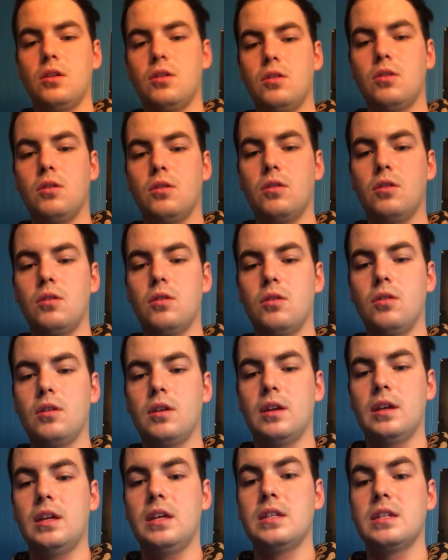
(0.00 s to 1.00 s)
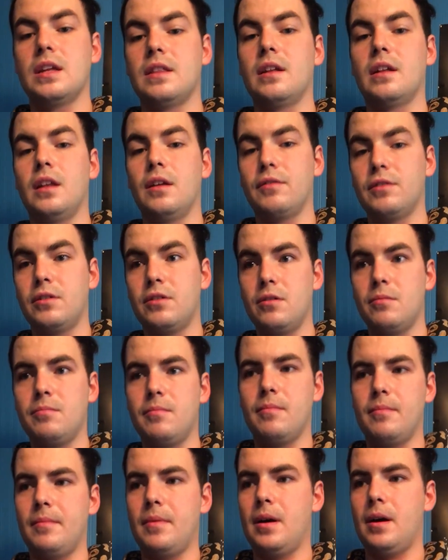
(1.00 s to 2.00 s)
he's in the living room,
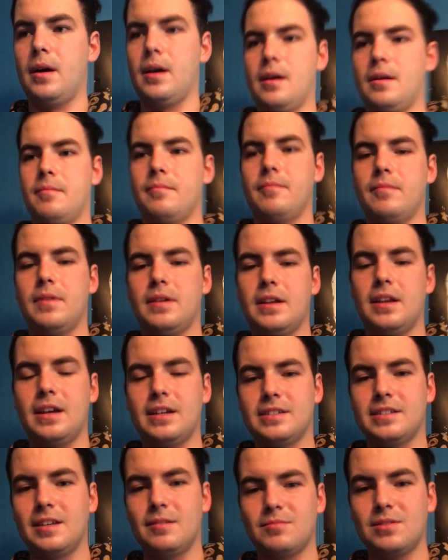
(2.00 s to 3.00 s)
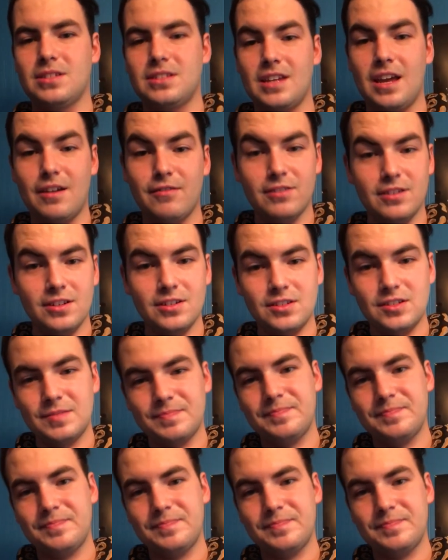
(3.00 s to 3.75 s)
and his name's Severus,